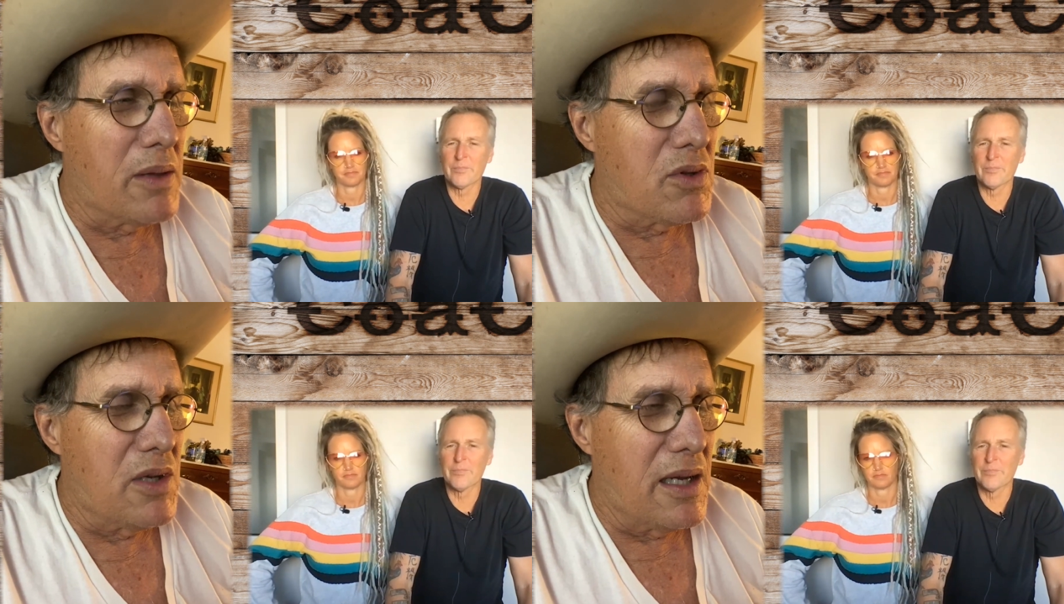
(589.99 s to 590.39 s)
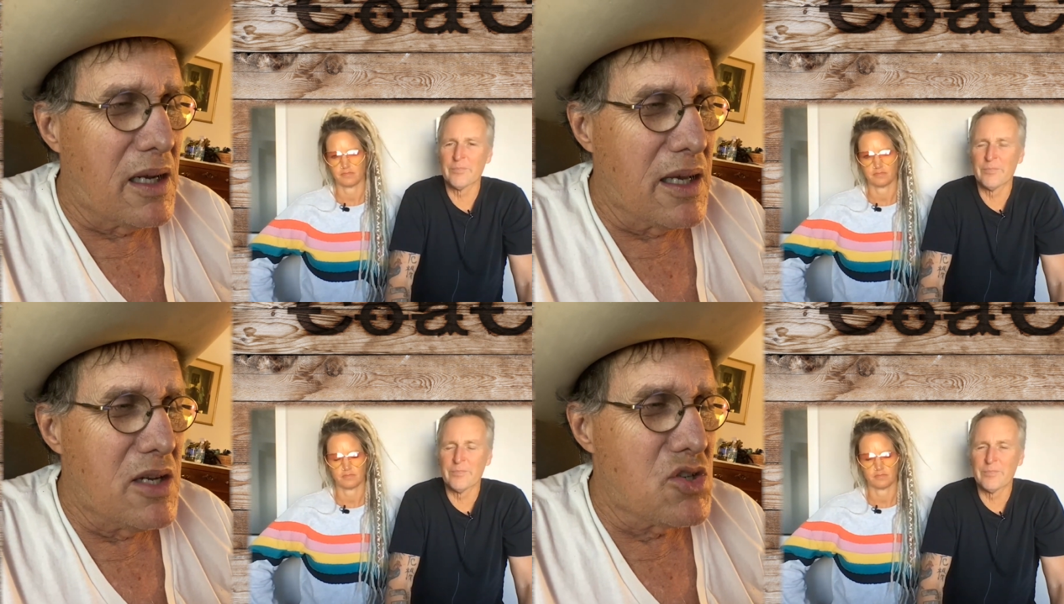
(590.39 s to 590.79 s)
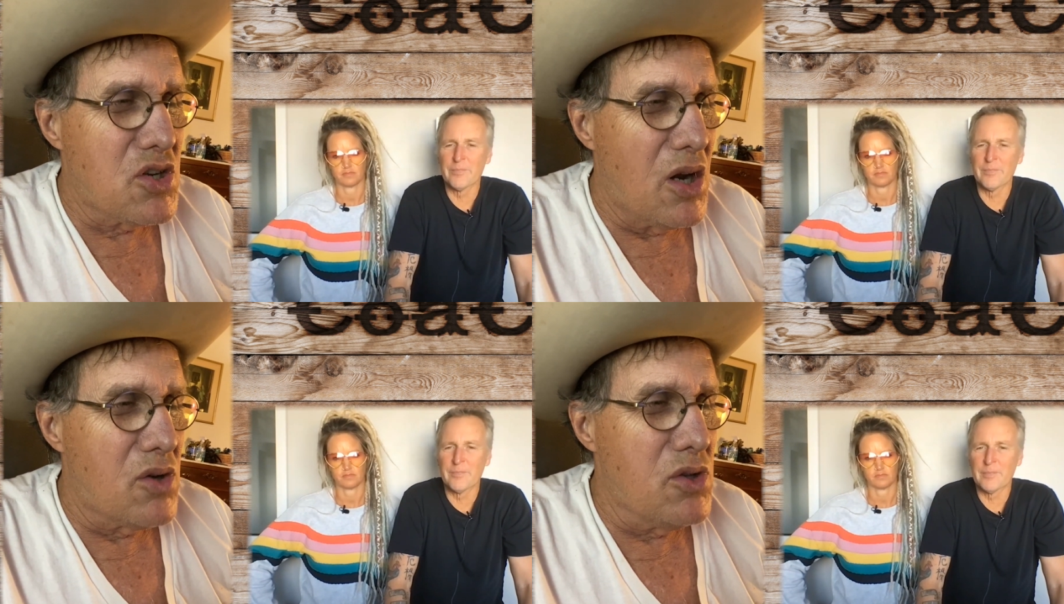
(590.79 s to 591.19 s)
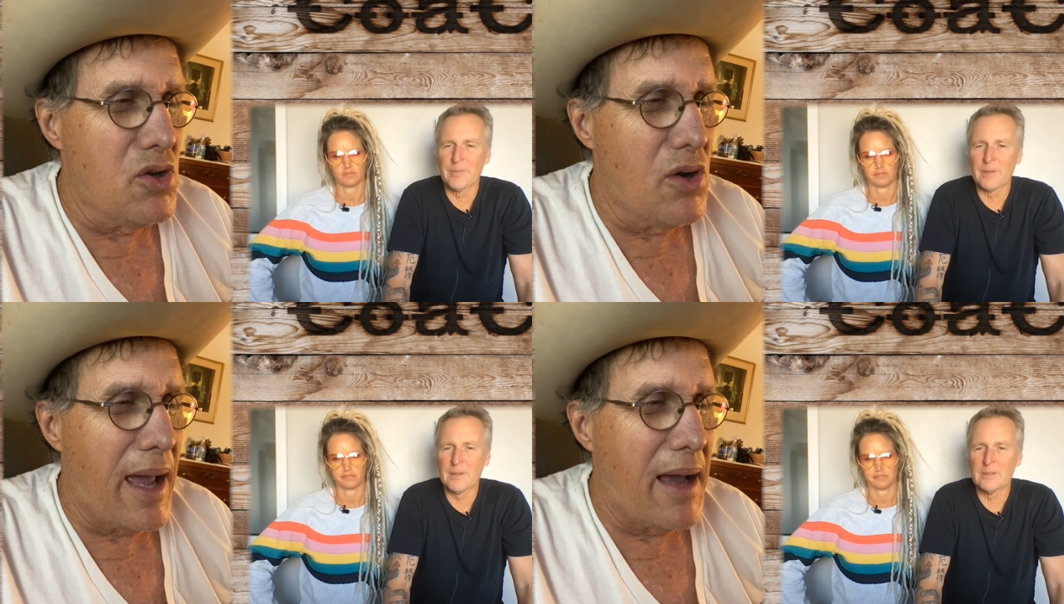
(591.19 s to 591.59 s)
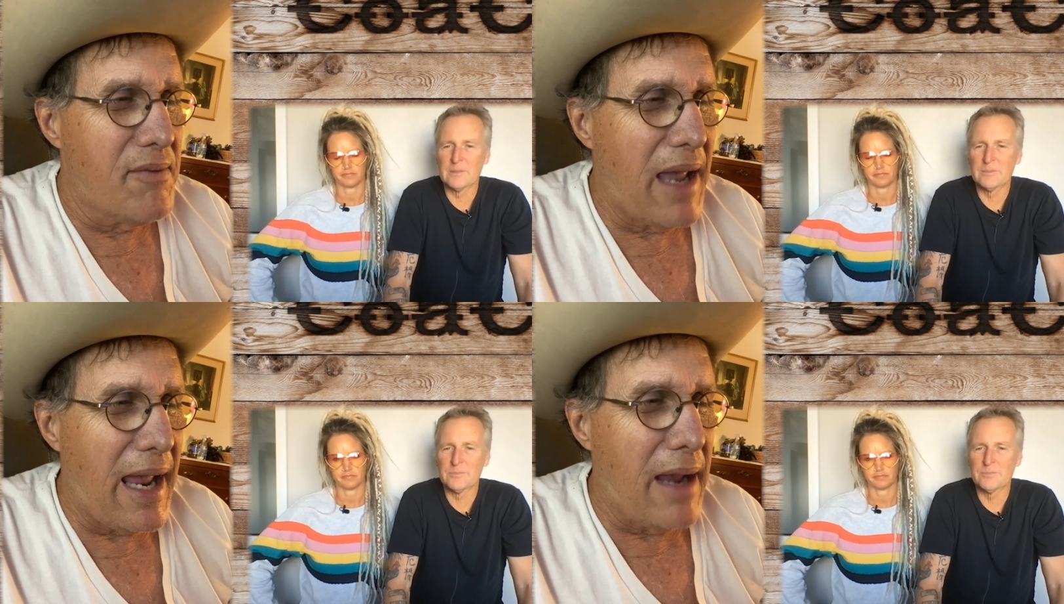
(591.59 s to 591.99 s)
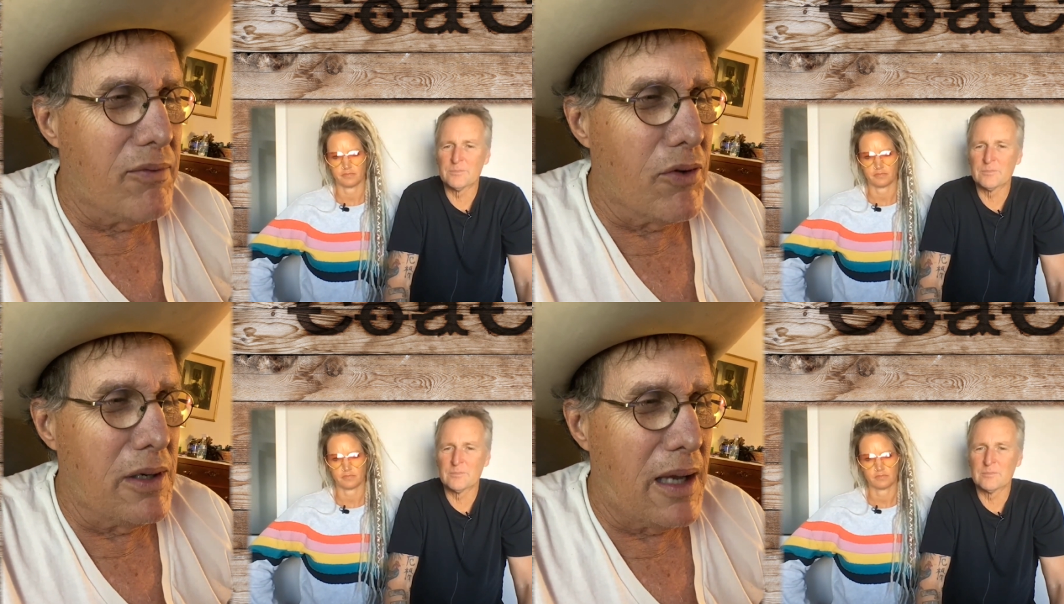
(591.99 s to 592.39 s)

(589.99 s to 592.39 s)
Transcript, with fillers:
Speaker 1: what the deal is? You know, you have every